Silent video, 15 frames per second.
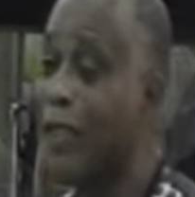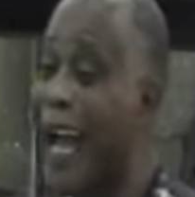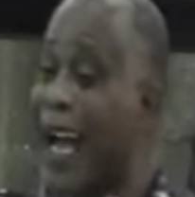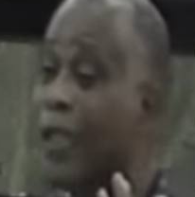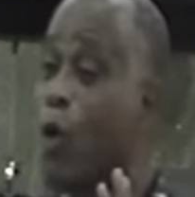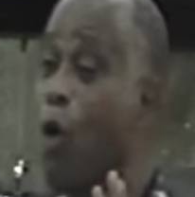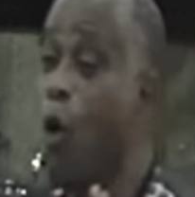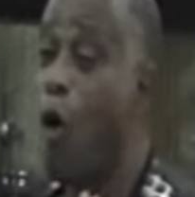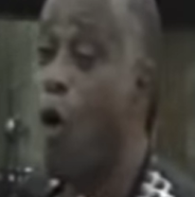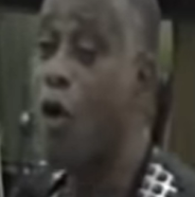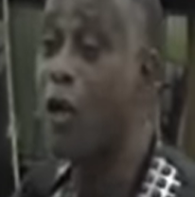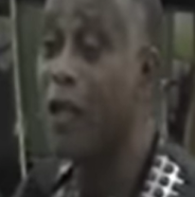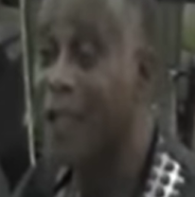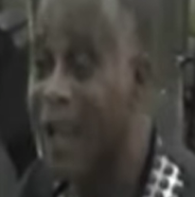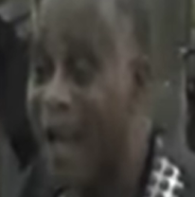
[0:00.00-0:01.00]
that whole
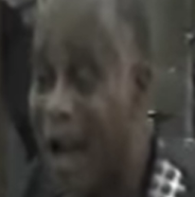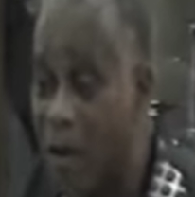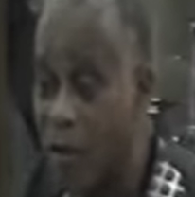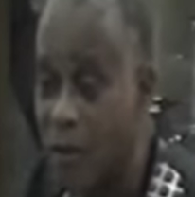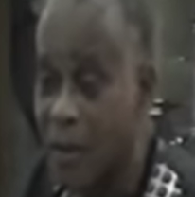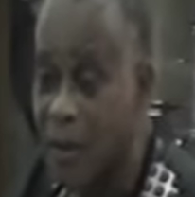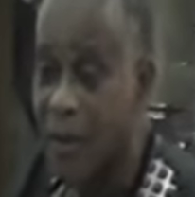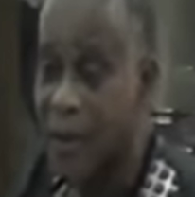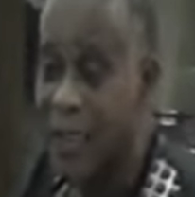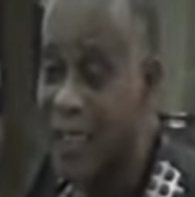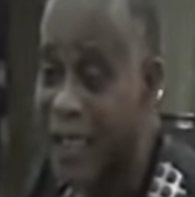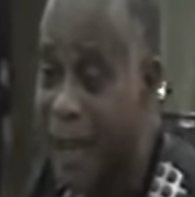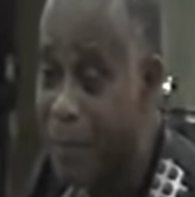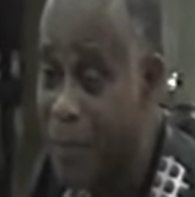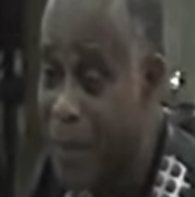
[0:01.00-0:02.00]
crowd
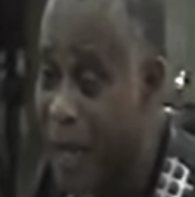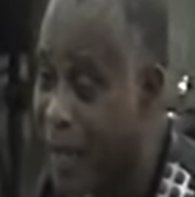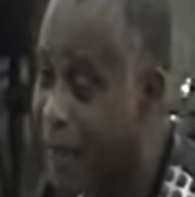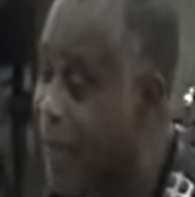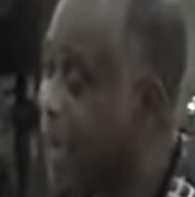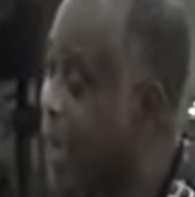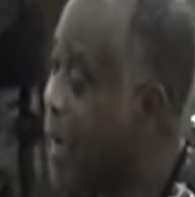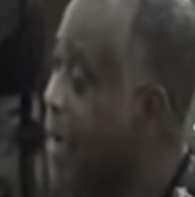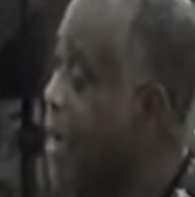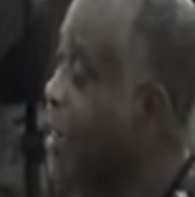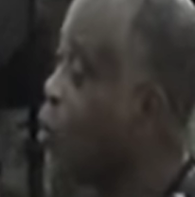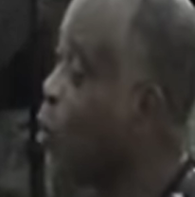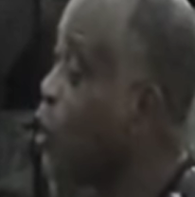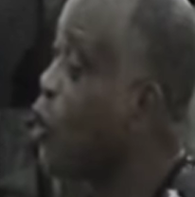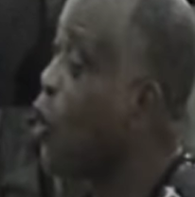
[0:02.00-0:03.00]
disappeared.
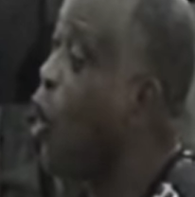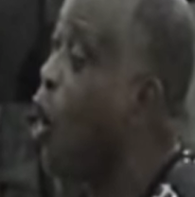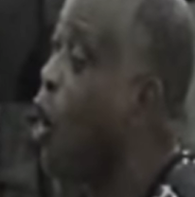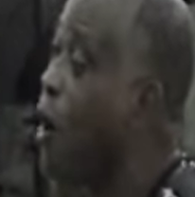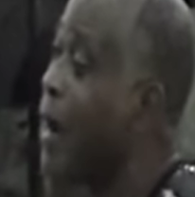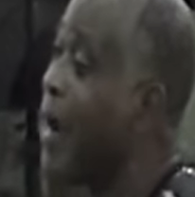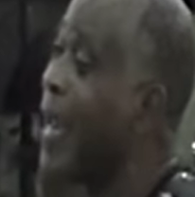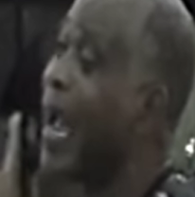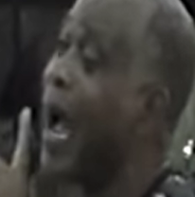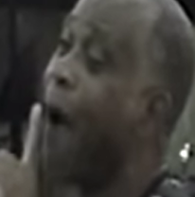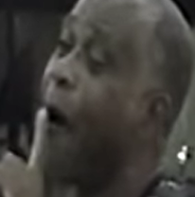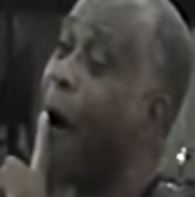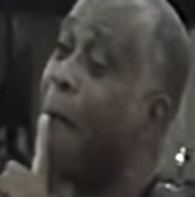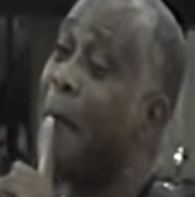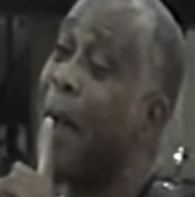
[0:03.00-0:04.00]
It was only
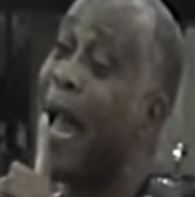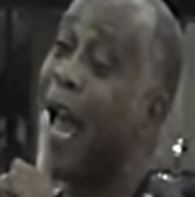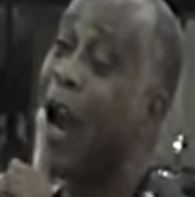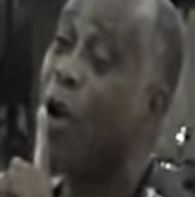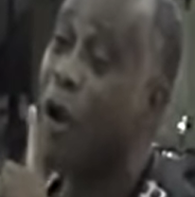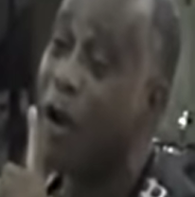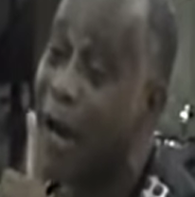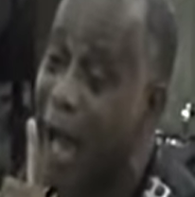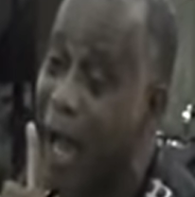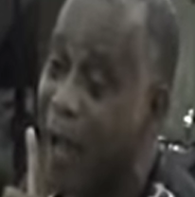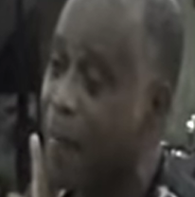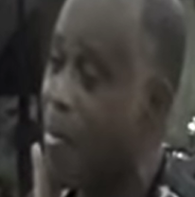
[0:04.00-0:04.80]
our mayor runner